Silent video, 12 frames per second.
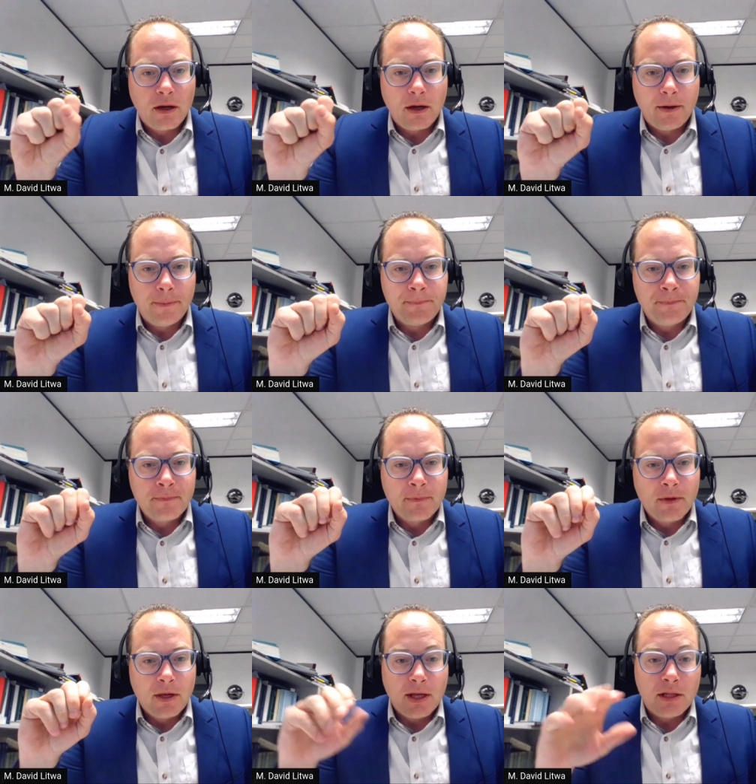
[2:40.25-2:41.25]
Um,
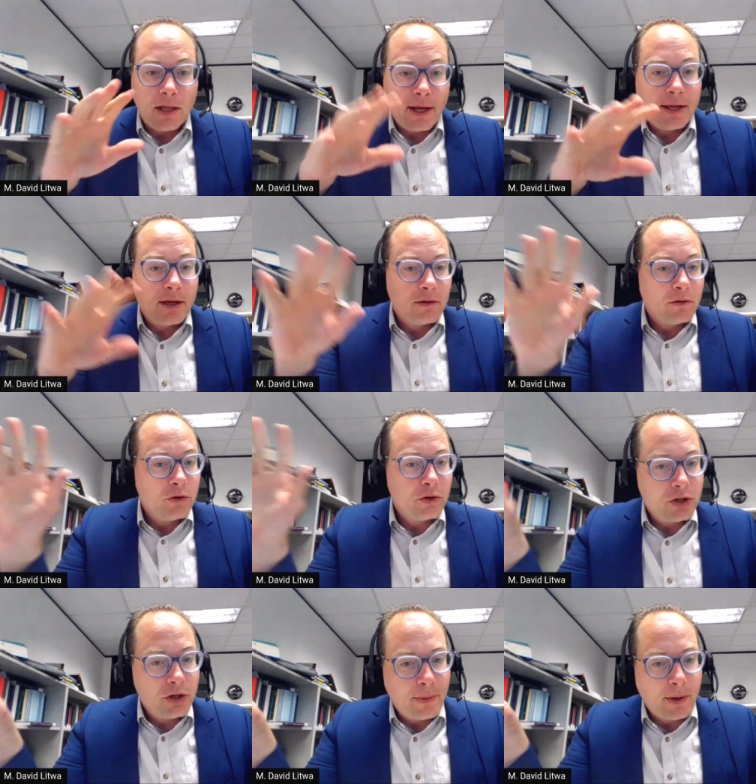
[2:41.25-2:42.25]
like
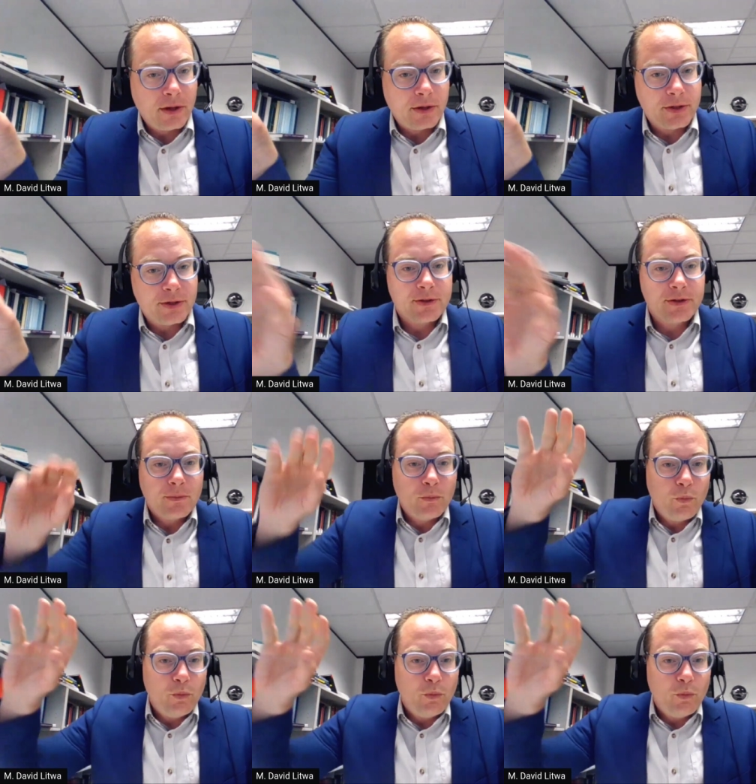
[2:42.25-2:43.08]
Christian apologists